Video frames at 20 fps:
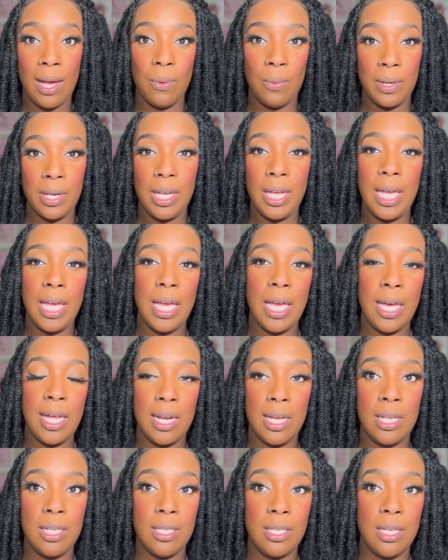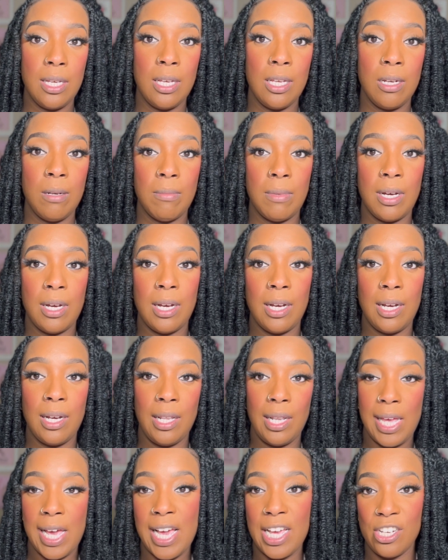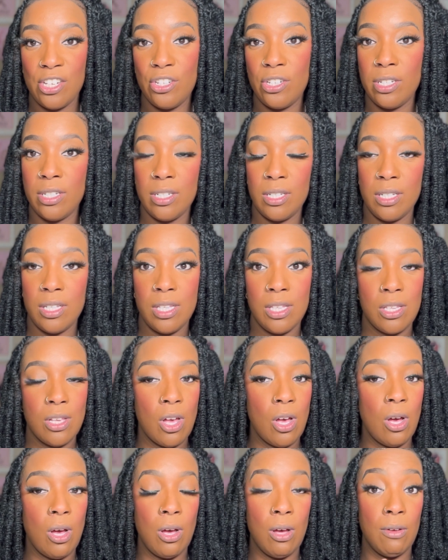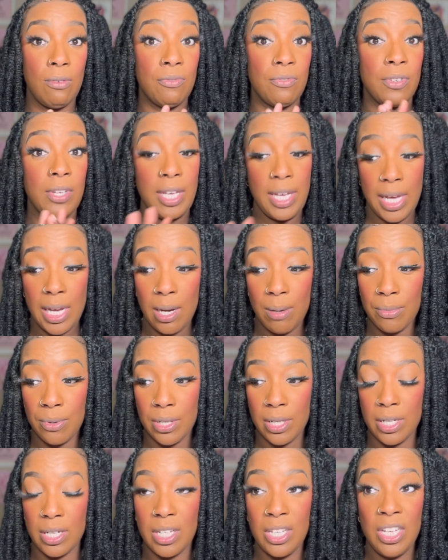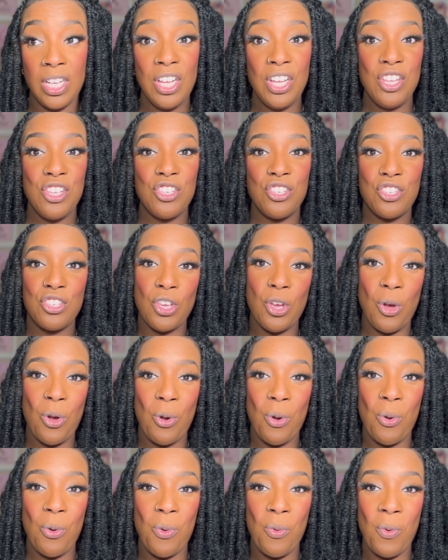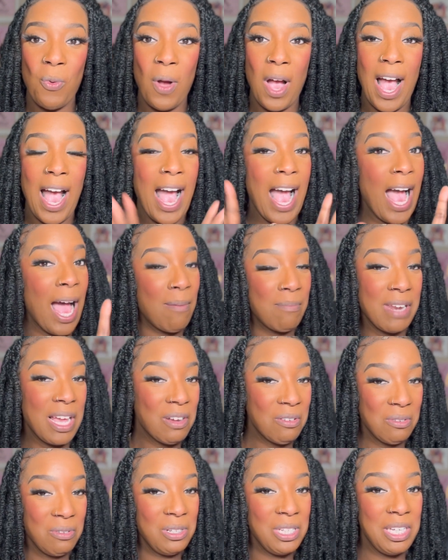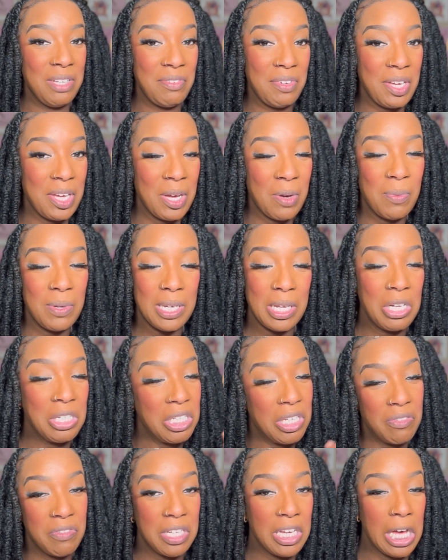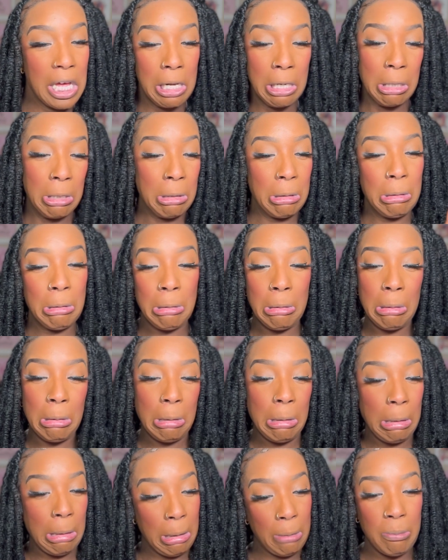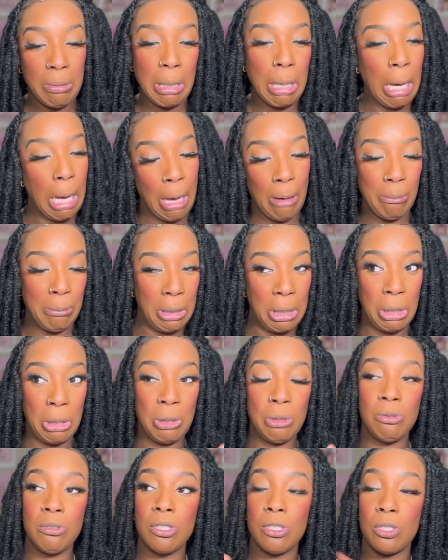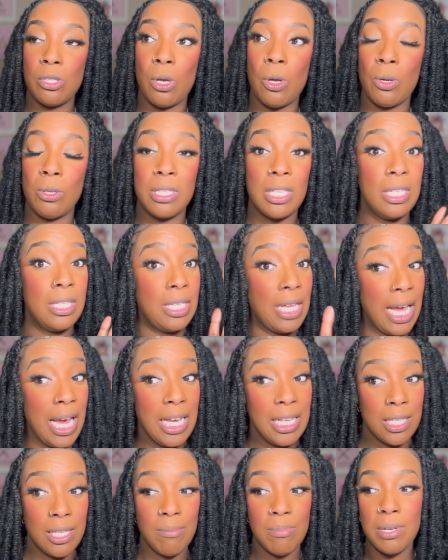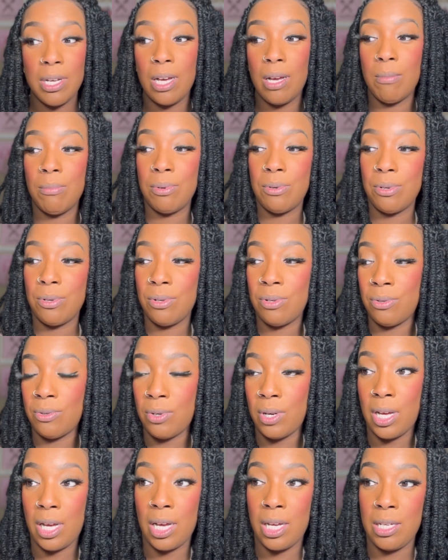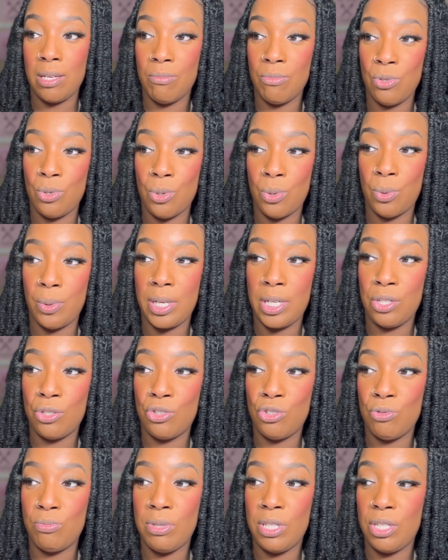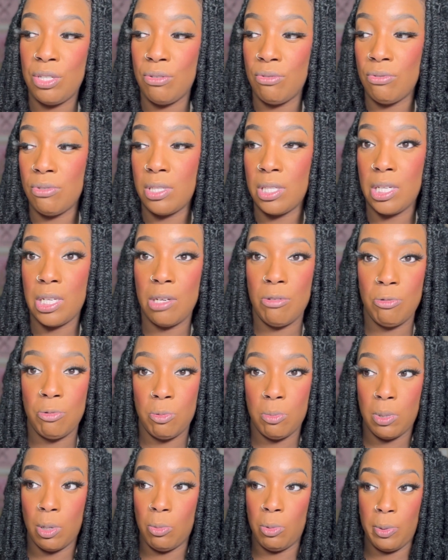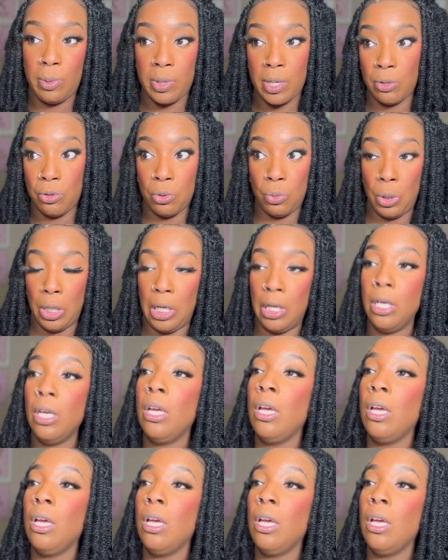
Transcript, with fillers: went ahead and did my lashes off camera, so I'm not gonna leave here without giving y'all a little lip combo. So today's lip combo, I am going to be using. Let me move it out the way.